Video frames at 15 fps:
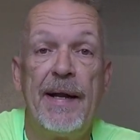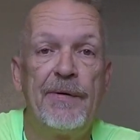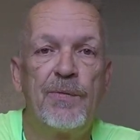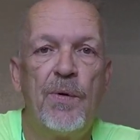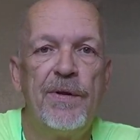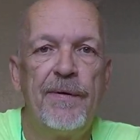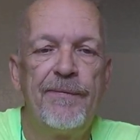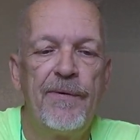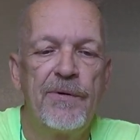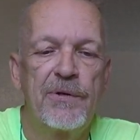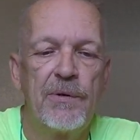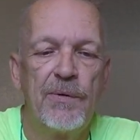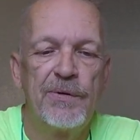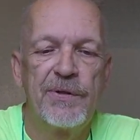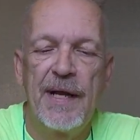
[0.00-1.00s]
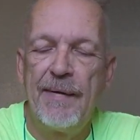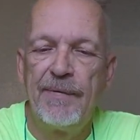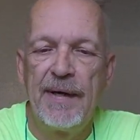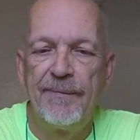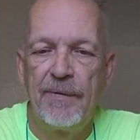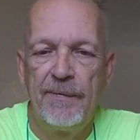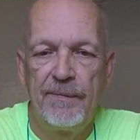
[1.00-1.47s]
That was one of their first lures. They have
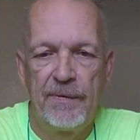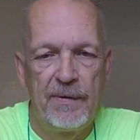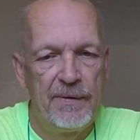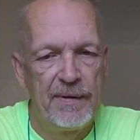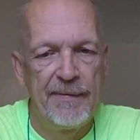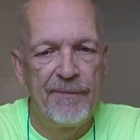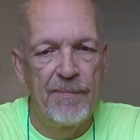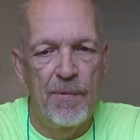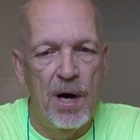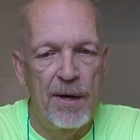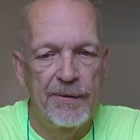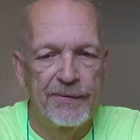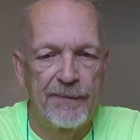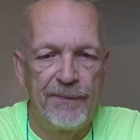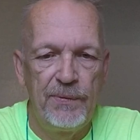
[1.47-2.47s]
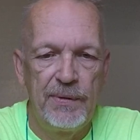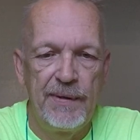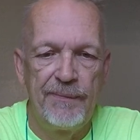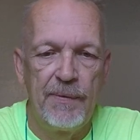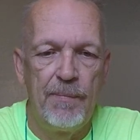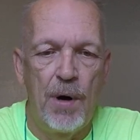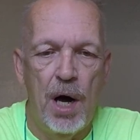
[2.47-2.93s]
different models, a few
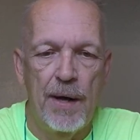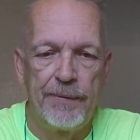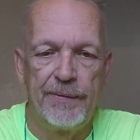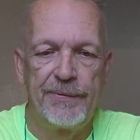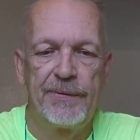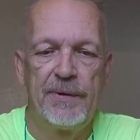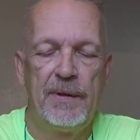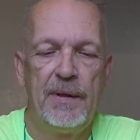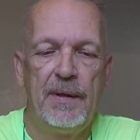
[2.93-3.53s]
different models.